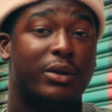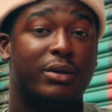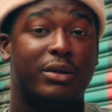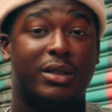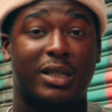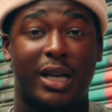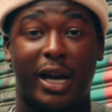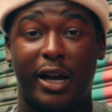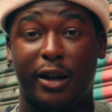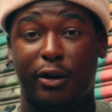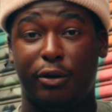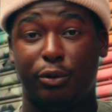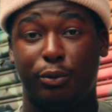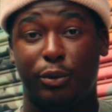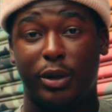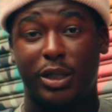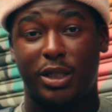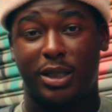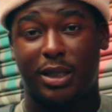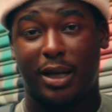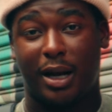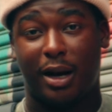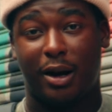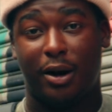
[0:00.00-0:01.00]
Zhyiun
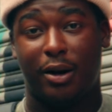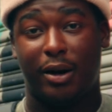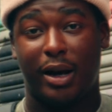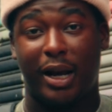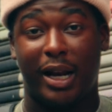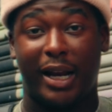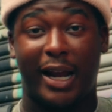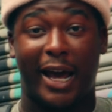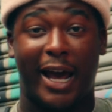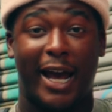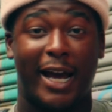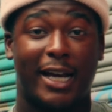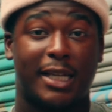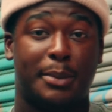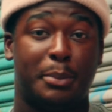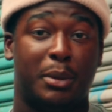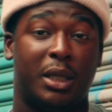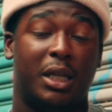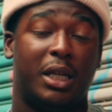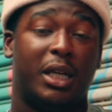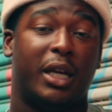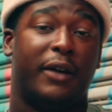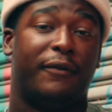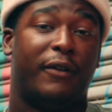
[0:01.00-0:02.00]
reached out and asked
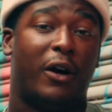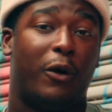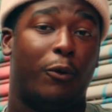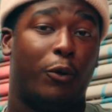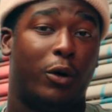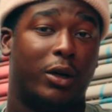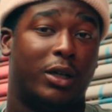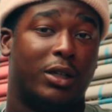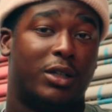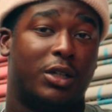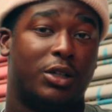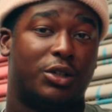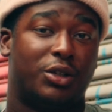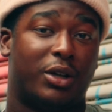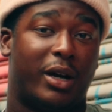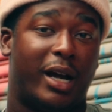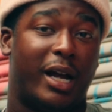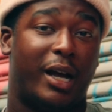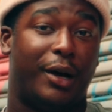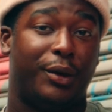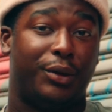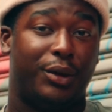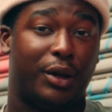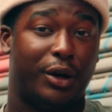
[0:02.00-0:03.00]
me if I wanted to try
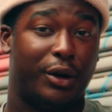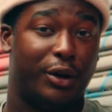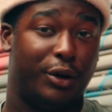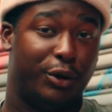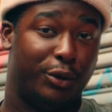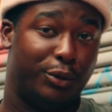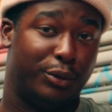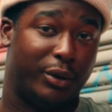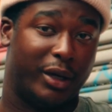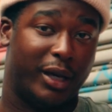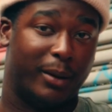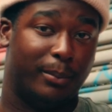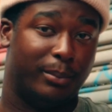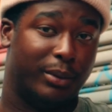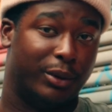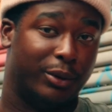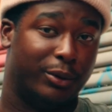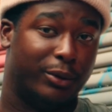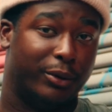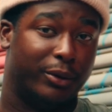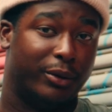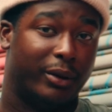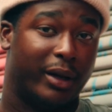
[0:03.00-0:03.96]
out their new gimbal.